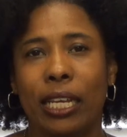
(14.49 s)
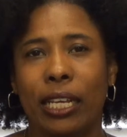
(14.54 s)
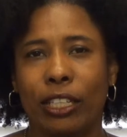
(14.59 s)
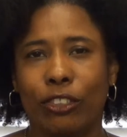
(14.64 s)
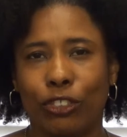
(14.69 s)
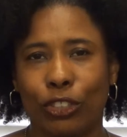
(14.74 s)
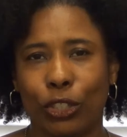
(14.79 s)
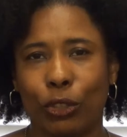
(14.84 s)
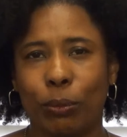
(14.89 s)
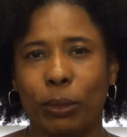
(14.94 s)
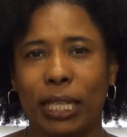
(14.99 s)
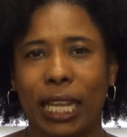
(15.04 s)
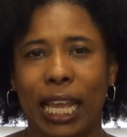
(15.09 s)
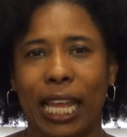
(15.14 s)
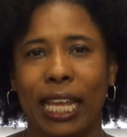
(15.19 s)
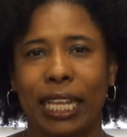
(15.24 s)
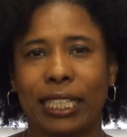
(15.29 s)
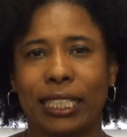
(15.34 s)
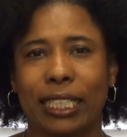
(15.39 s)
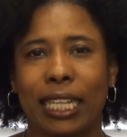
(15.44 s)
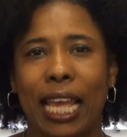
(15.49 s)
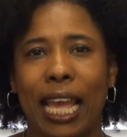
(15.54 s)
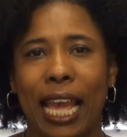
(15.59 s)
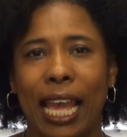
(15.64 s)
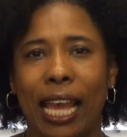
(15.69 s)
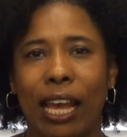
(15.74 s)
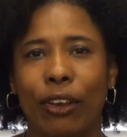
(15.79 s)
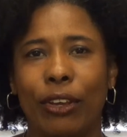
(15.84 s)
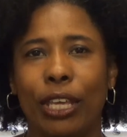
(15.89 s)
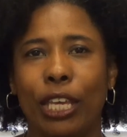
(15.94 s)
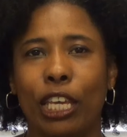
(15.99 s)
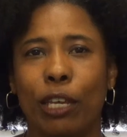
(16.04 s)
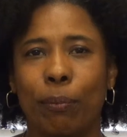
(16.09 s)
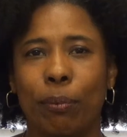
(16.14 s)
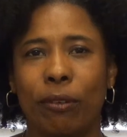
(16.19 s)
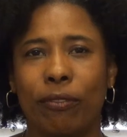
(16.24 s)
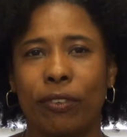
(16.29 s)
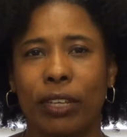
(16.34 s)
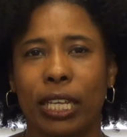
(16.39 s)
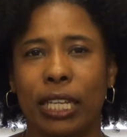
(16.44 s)
A gentleman asked how he could
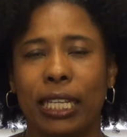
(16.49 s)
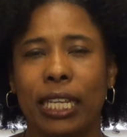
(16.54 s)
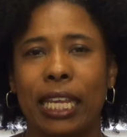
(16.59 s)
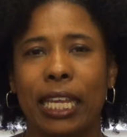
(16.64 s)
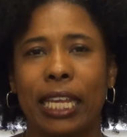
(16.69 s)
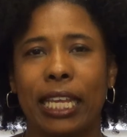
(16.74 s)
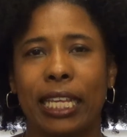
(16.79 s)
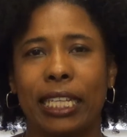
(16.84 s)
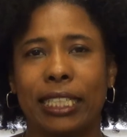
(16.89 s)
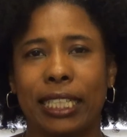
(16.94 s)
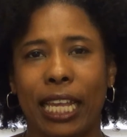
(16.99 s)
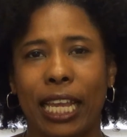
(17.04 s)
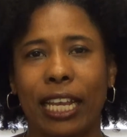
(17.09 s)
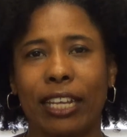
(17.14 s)
prevent his